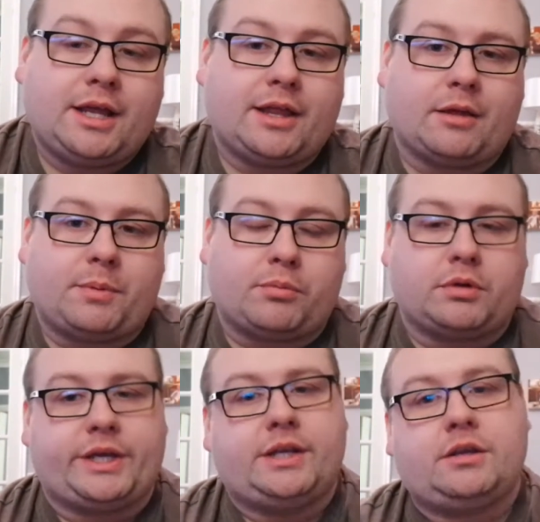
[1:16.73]
That'd be
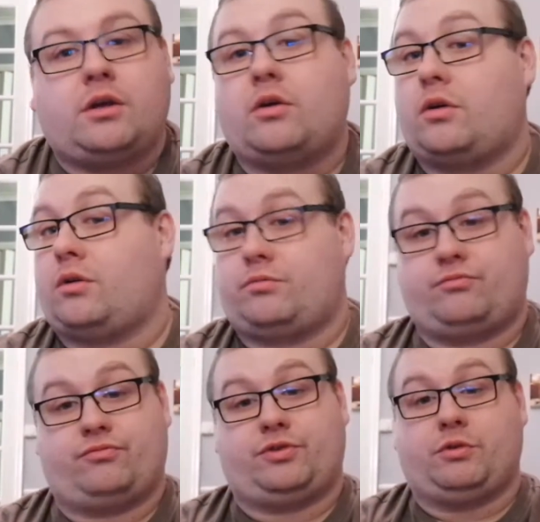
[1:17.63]
brilliant. Or
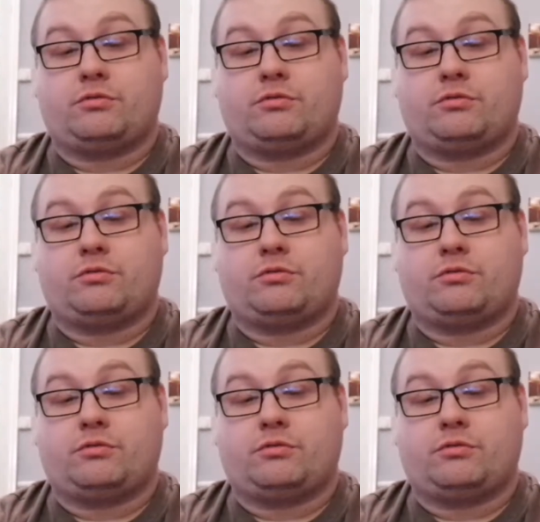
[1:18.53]
do a